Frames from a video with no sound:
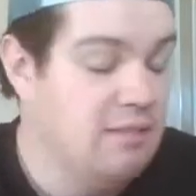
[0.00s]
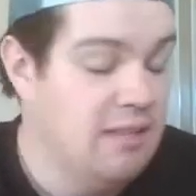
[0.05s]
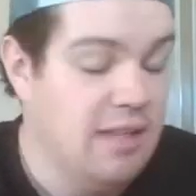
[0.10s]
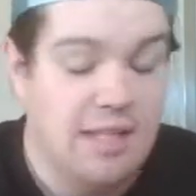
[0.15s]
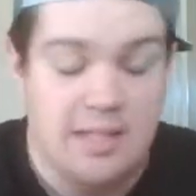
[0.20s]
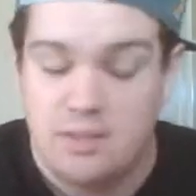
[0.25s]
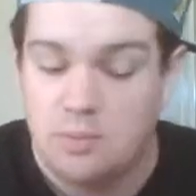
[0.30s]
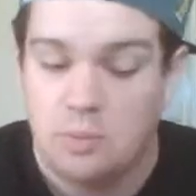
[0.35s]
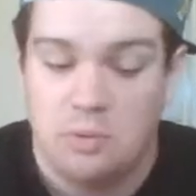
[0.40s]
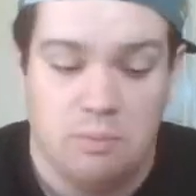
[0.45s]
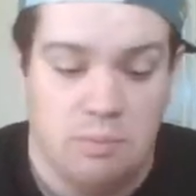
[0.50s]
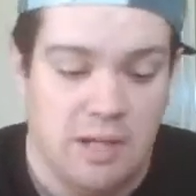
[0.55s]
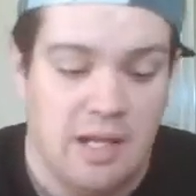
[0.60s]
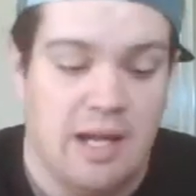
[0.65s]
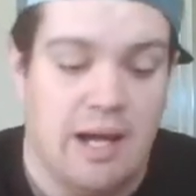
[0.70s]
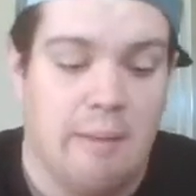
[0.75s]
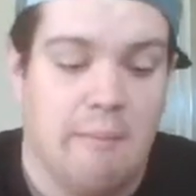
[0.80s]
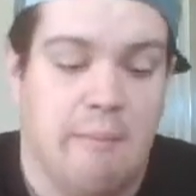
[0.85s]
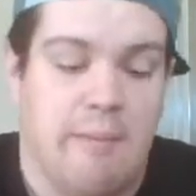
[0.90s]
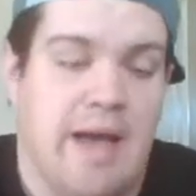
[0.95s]
This would
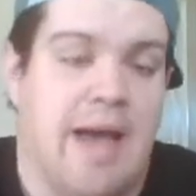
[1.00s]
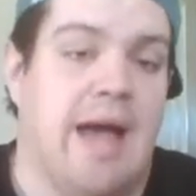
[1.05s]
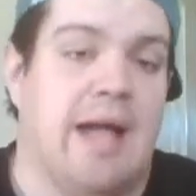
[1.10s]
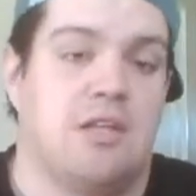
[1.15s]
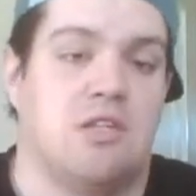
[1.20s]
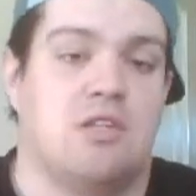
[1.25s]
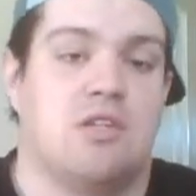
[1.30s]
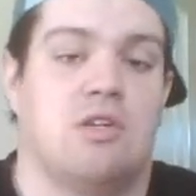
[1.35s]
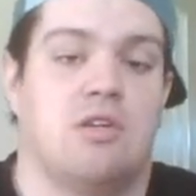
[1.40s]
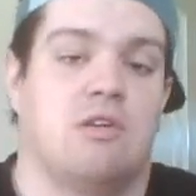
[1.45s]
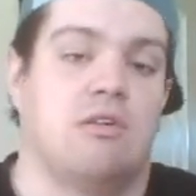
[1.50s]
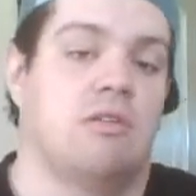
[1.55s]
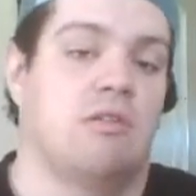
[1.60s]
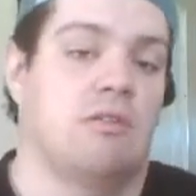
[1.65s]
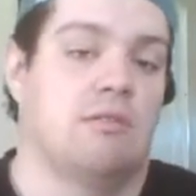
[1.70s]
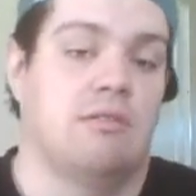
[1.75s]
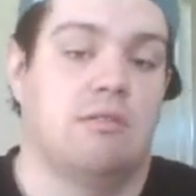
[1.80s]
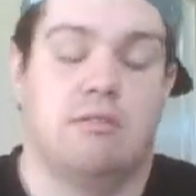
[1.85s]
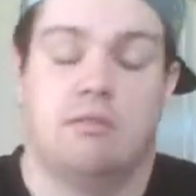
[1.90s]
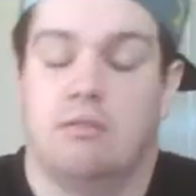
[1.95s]
be a match.
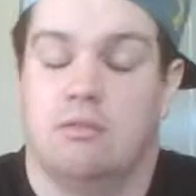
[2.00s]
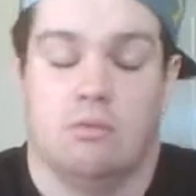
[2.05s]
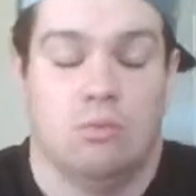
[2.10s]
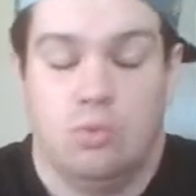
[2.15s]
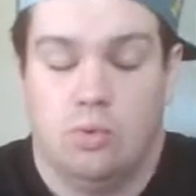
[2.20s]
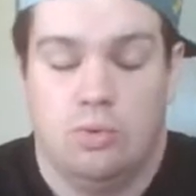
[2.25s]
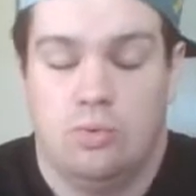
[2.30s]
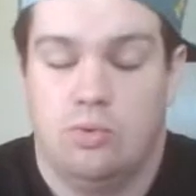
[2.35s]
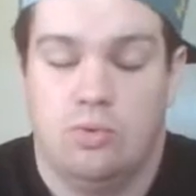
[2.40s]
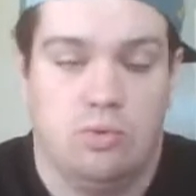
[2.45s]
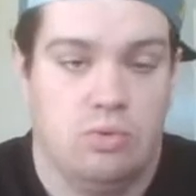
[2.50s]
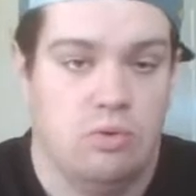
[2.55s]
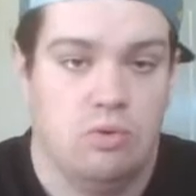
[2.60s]
Oof.